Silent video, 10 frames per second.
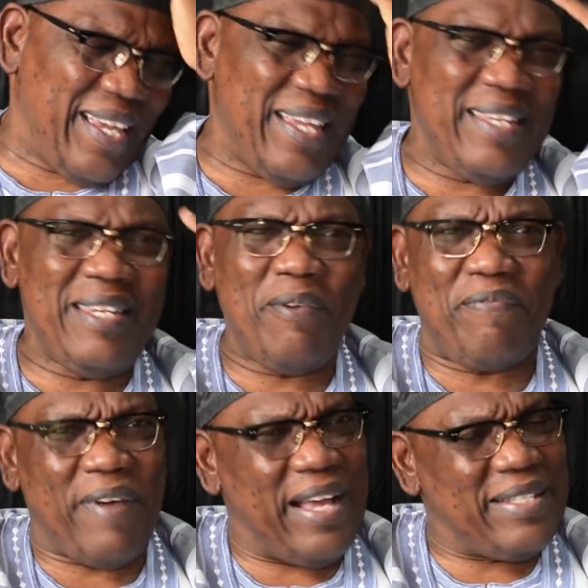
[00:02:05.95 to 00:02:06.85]
a
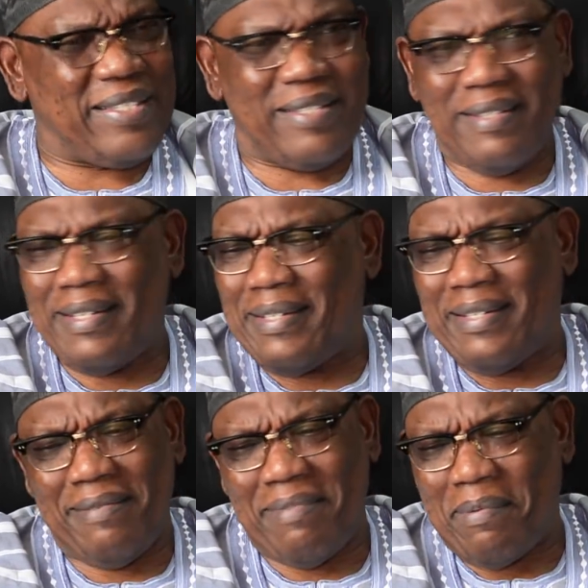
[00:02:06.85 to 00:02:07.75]
neophyte.
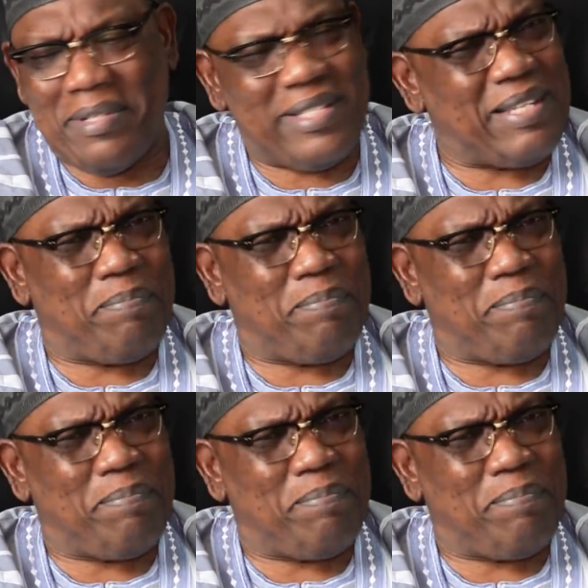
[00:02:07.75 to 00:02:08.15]
I wasn't